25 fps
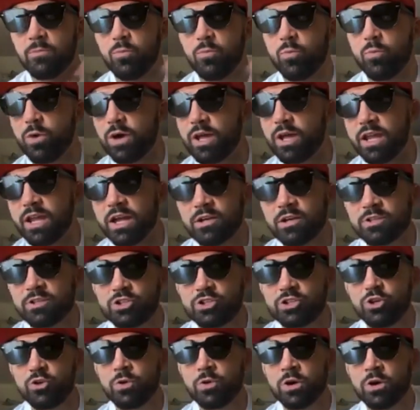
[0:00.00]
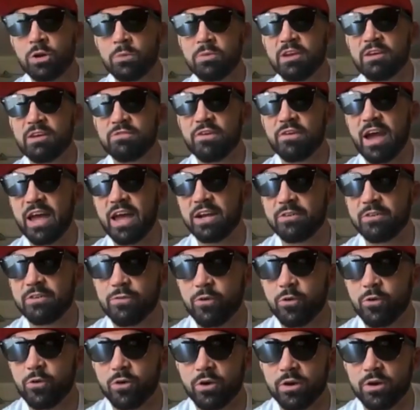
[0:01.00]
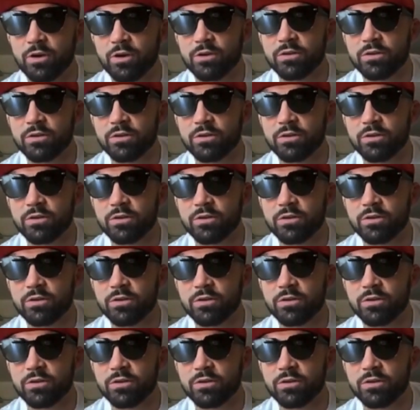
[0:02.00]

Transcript: What else do you want to be a fighter for?